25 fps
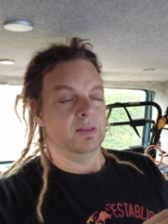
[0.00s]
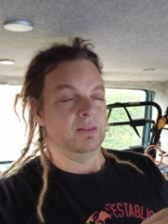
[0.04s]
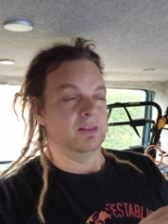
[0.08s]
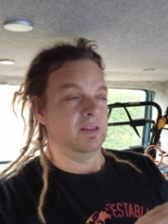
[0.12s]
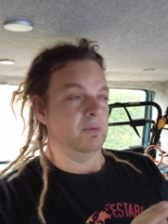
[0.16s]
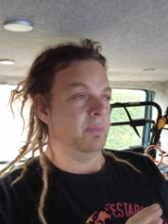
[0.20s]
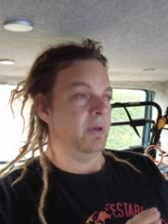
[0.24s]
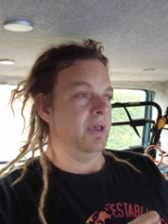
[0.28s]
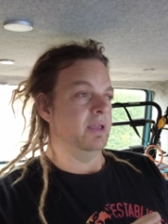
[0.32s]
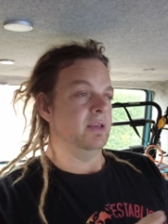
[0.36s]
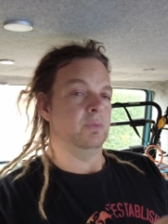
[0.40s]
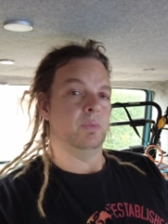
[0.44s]

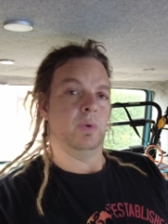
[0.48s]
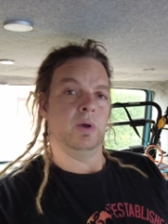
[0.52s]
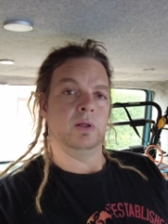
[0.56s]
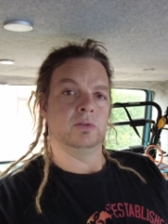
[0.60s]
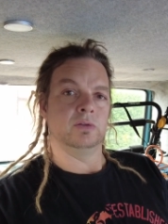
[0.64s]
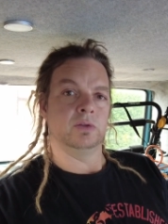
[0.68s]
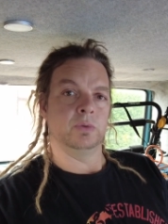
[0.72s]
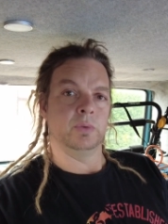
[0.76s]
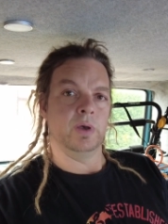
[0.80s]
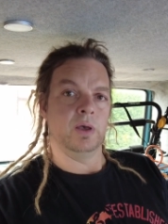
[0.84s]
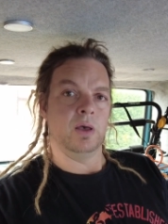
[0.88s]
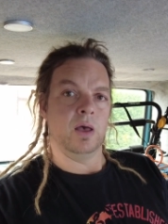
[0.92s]
They may
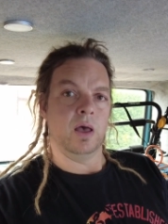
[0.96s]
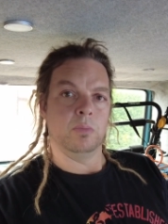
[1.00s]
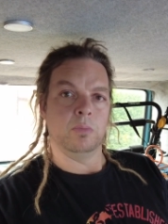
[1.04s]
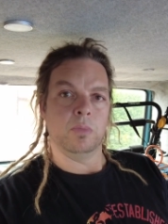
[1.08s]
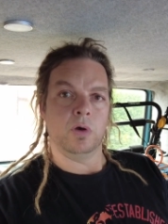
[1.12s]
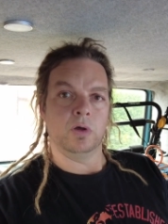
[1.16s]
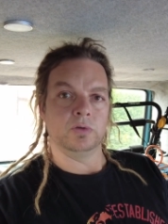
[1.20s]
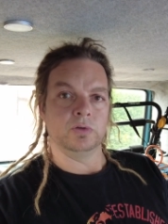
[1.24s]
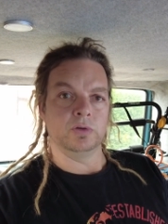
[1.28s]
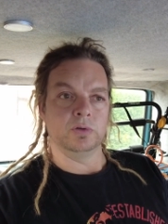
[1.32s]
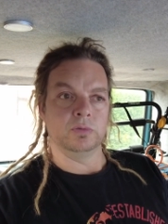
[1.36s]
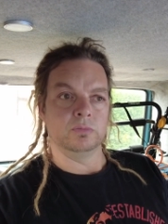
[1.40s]
well do a, a
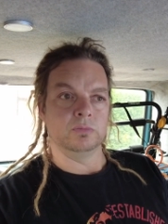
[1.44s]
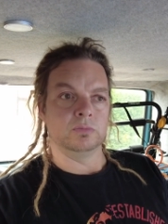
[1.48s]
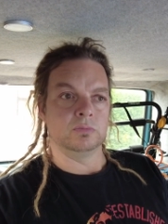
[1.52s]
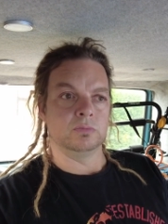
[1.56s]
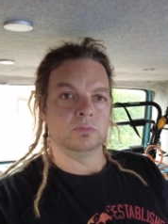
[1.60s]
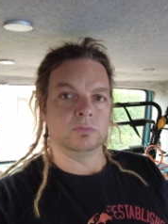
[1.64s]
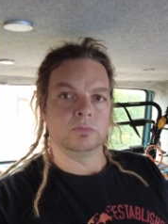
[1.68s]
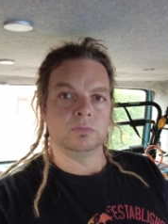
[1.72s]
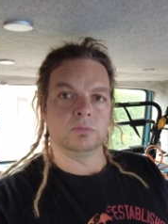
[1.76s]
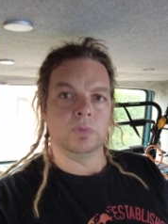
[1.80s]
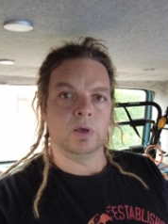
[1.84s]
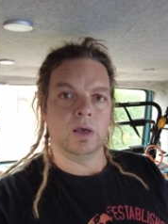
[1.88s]
modern,
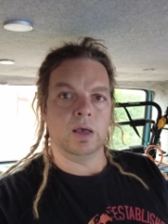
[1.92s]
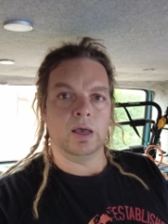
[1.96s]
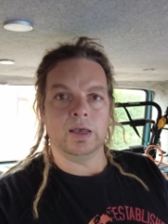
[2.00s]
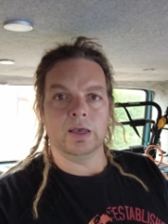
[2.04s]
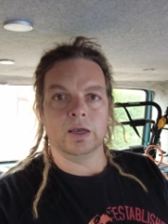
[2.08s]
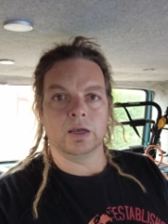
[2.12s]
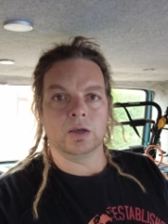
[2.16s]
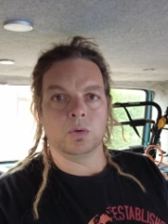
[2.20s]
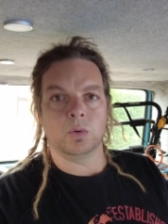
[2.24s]
higher